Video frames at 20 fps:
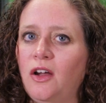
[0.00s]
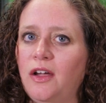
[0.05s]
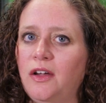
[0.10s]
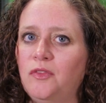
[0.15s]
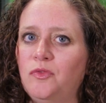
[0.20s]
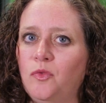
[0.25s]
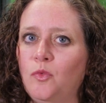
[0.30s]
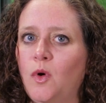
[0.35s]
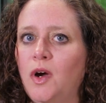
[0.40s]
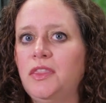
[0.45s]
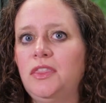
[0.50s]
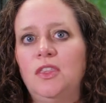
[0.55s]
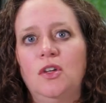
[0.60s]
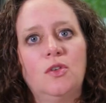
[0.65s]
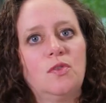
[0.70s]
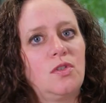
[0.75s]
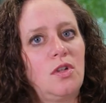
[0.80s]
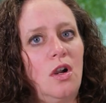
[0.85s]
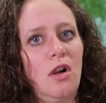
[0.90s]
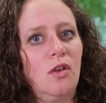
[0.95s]
of what
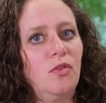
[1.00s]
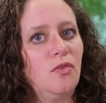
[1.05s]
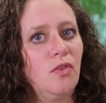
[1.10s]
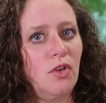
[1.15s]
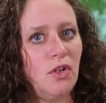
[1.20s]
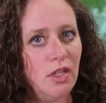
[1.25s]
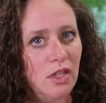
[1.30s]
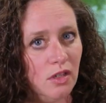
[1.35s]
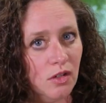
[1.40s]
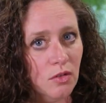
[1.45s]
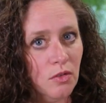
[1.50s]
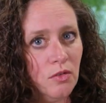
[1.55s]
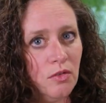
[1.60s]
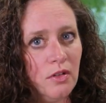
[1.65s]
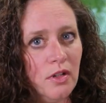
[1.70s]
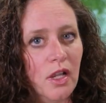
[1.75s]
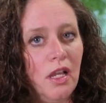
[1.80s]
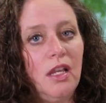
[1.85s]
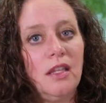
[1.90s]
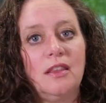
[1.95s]
those are for
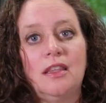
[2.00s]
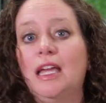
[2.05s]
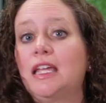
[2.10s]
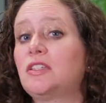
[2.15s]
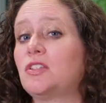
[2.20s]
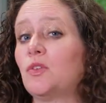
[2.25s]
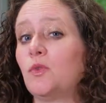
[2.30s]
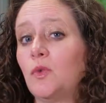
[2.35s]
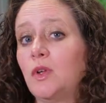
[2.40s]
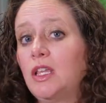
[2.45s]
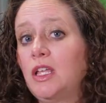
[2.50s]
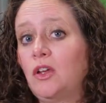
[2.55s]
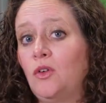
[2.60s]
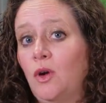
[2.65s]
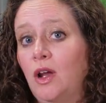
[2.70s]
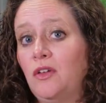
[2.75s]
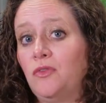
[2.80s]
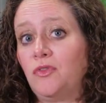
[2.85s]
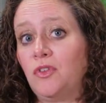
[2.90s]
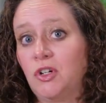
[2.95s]
you, that's a really
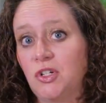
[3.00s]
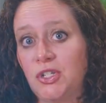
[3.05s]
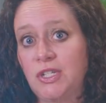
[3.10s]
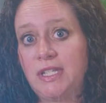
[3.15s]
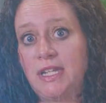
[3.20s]
great first